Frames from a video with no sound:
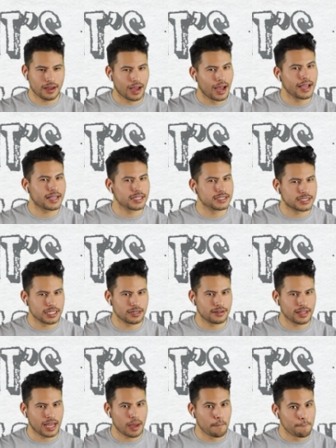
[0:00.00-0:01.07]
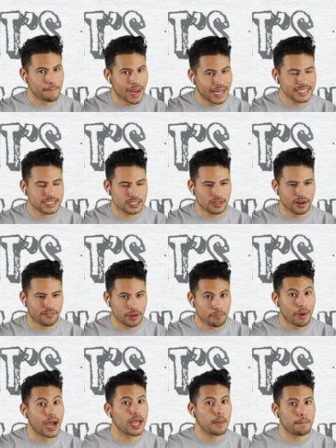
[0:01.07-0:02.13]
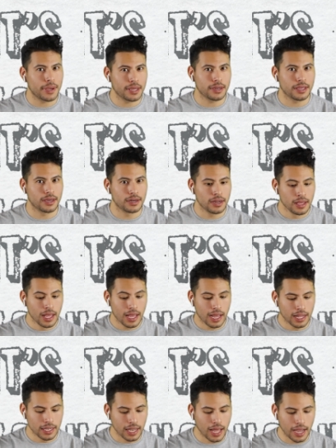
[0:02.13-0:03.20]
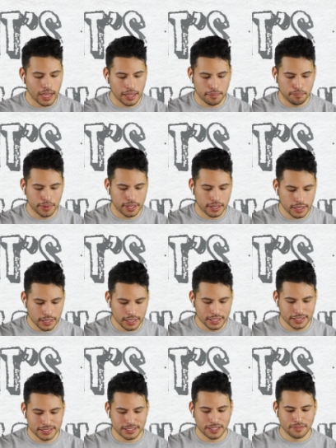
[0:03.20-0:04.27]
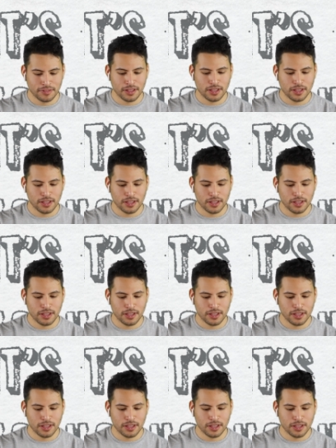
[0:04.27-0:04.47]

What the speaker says: I consider that myself, in my opinion, a lie, because